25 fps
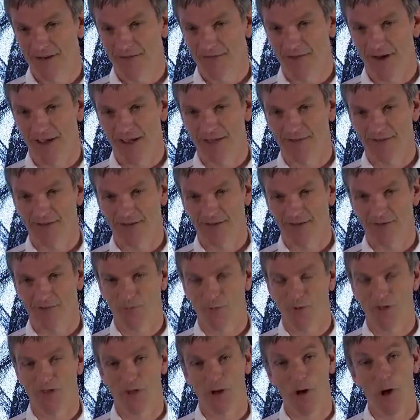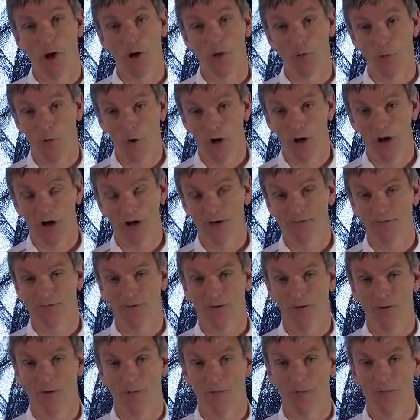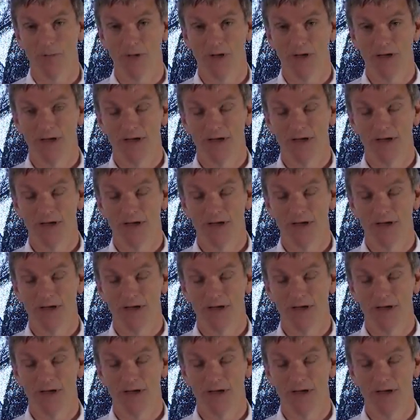races with a lot of work from